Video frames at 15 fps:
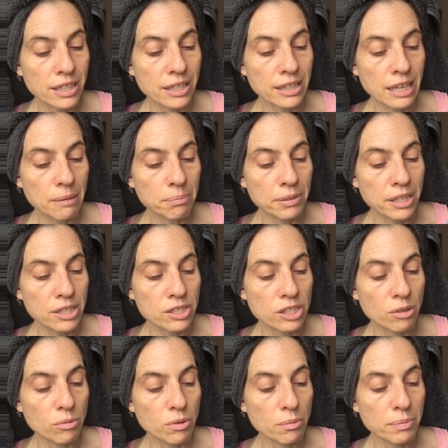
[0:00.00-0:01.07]
In that place
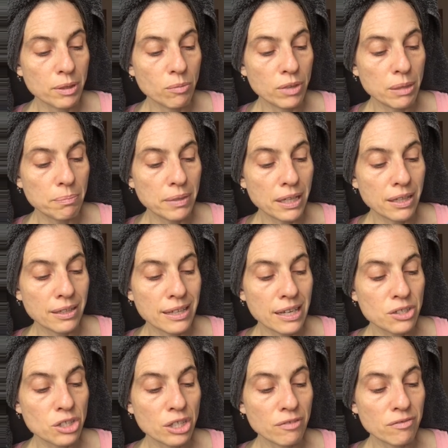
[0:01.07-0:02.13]
there will be weeping and
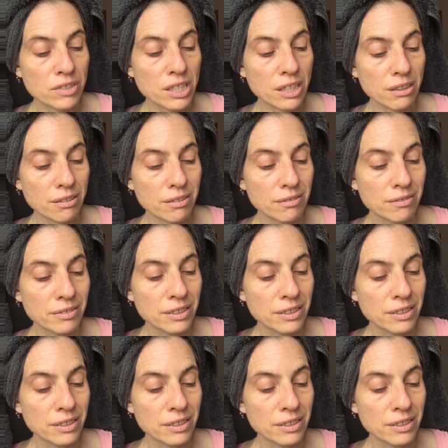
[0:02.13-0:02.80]
gnashing of teeth.